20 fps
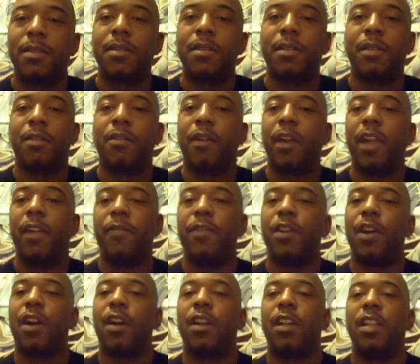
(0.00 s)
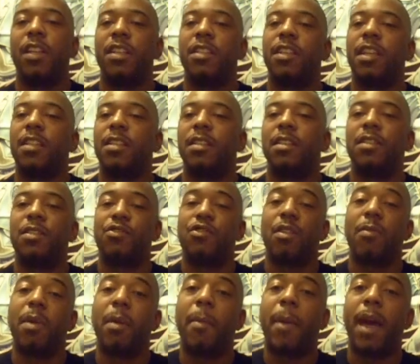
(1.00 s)
to the graveyard. He just has to
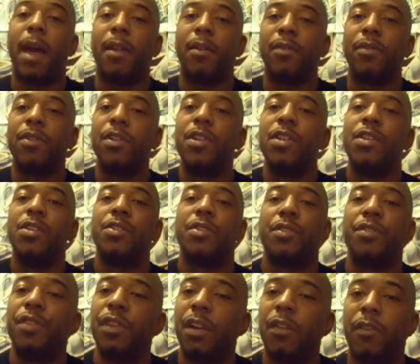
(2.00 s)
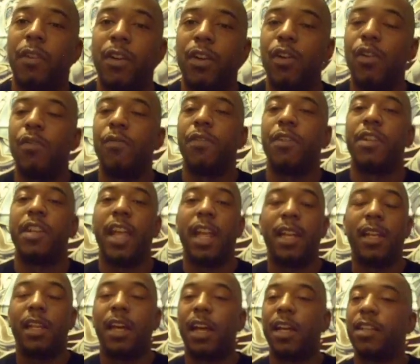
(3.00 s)
destroy by battle. So you can run over
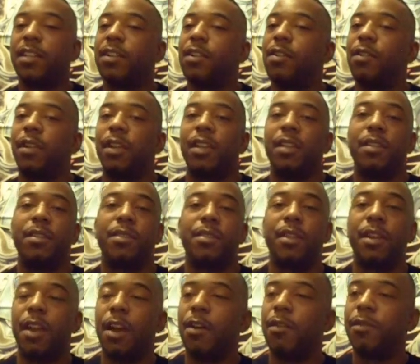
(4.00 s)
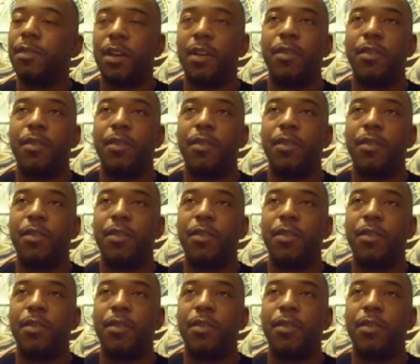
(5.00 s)
Dandelion tokens, Goat